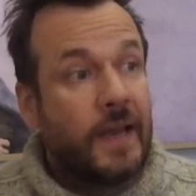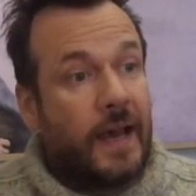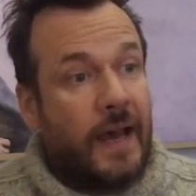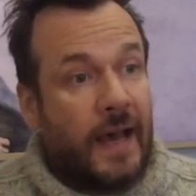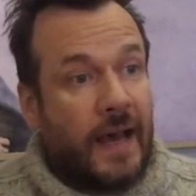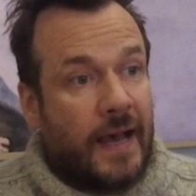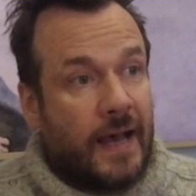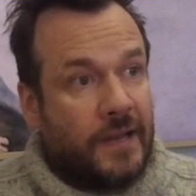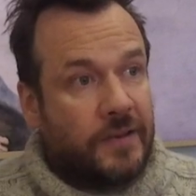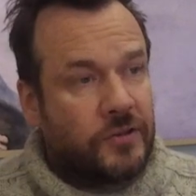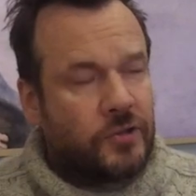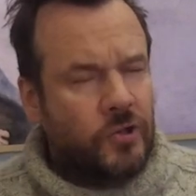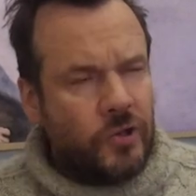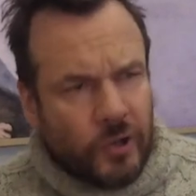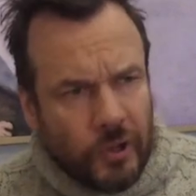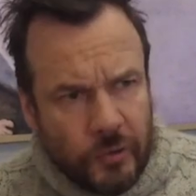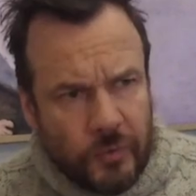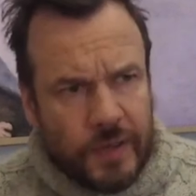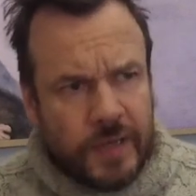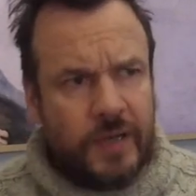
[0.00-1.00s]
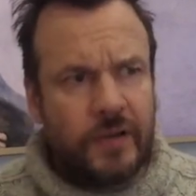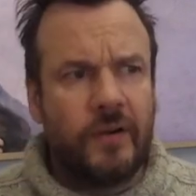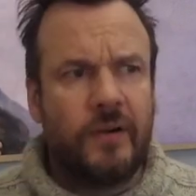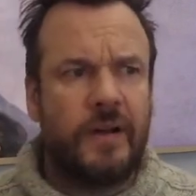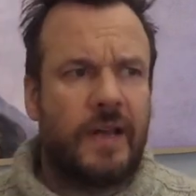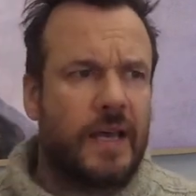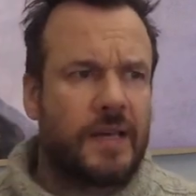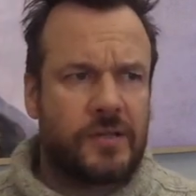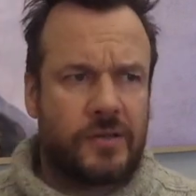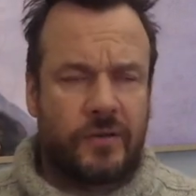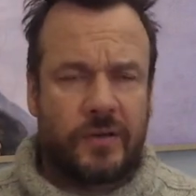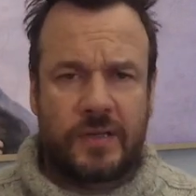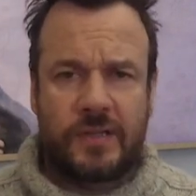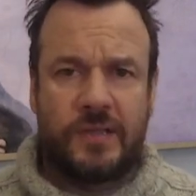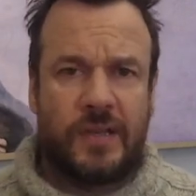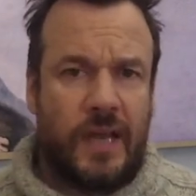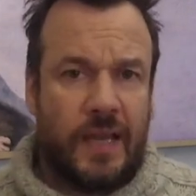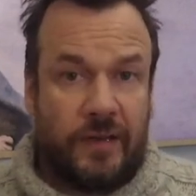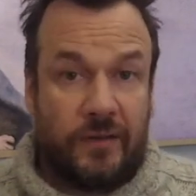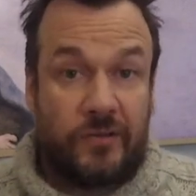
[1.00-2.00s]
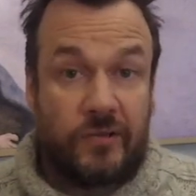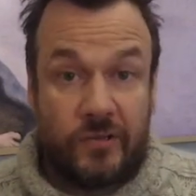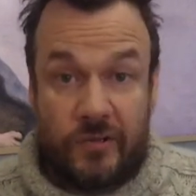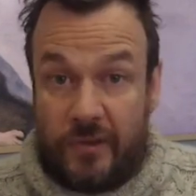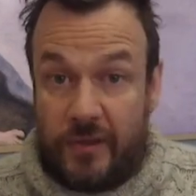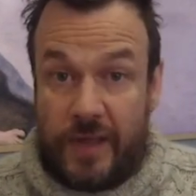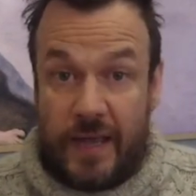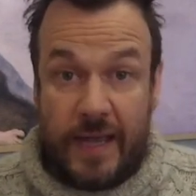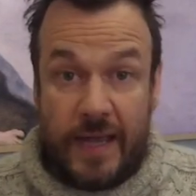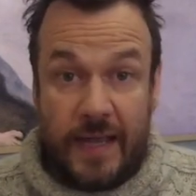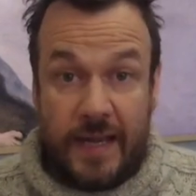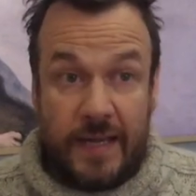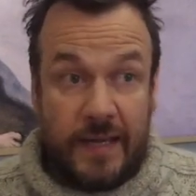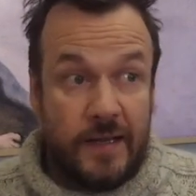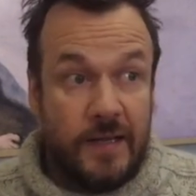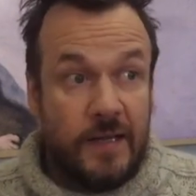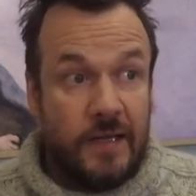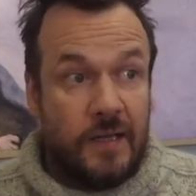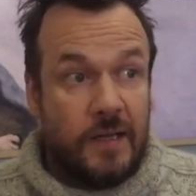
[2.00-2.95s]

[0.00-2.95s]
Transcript: and to a greater or lesser extent they